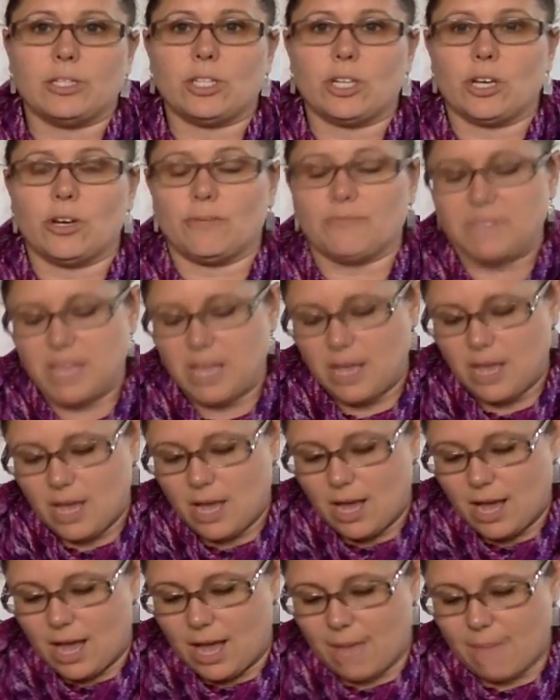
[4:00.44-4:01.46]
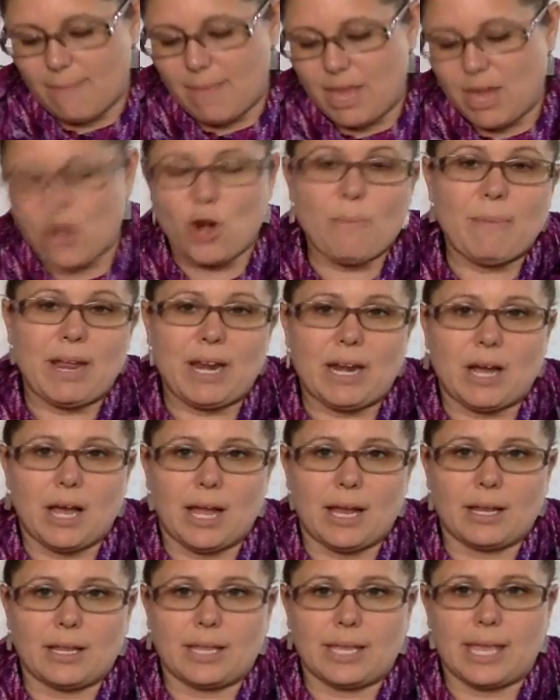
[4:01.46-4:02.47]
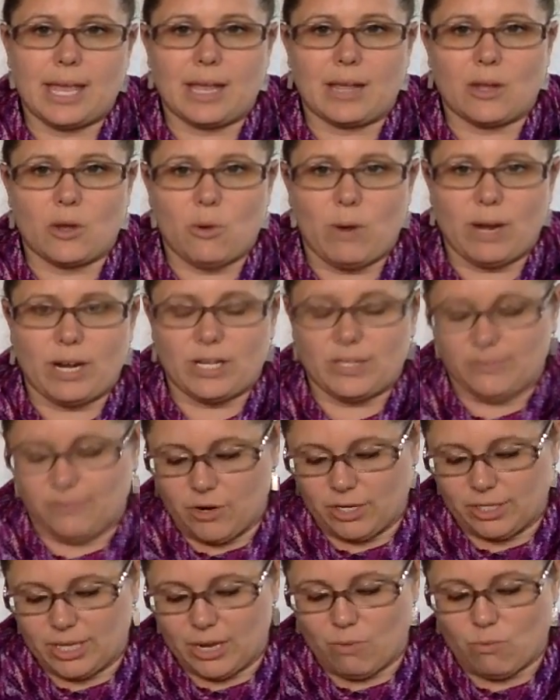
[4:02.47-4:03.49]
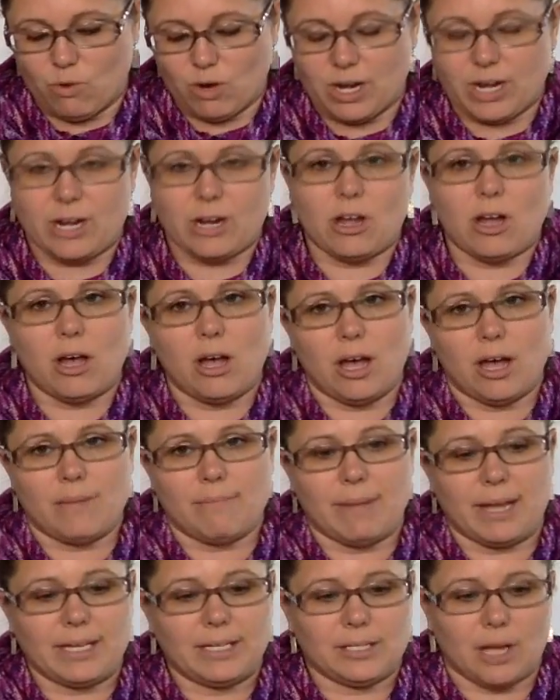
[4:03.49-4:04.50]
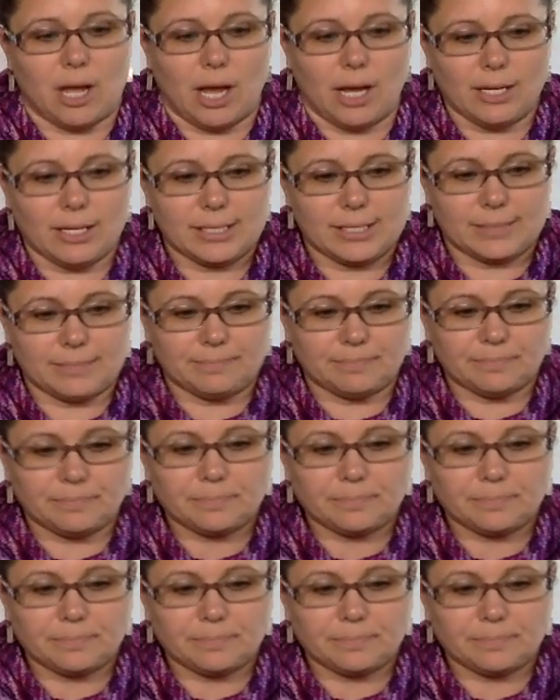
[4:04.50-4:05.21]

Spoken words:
so I may or may not get quite as far as I wanted on my socks.